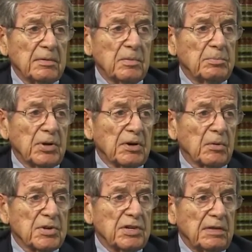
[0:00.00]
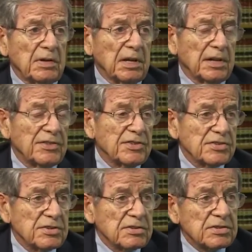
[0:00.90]
The Bullard wasn't even in
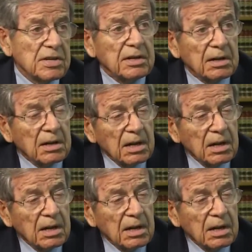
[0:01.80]
existence then.